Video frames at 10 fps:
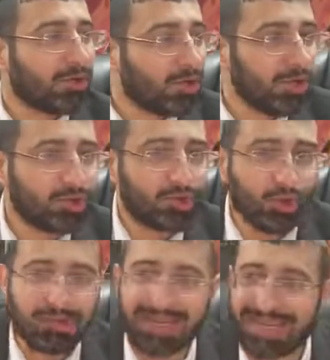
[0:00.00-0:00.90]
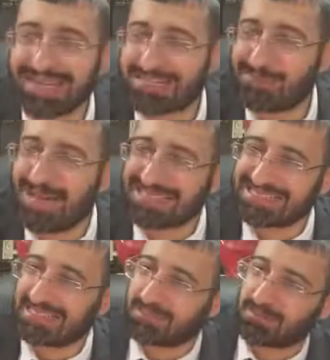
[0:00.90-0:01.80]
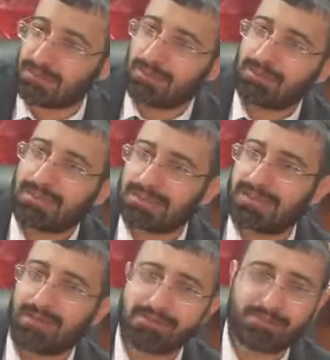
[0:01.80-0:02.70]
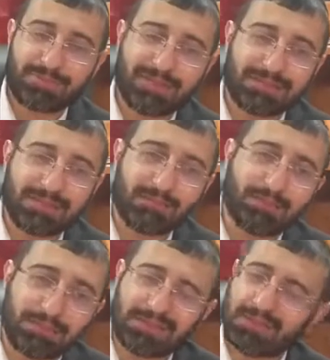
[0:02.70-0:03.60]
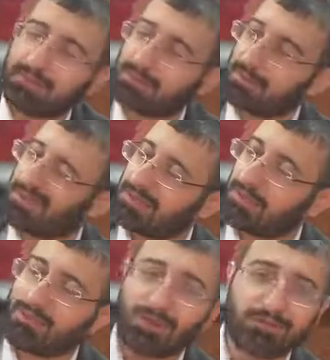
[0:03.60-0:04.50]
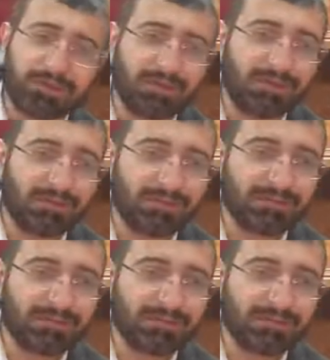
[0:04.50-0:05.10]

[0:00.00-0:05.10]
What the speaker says: He took his basket that he carries bread and he put it into the window of the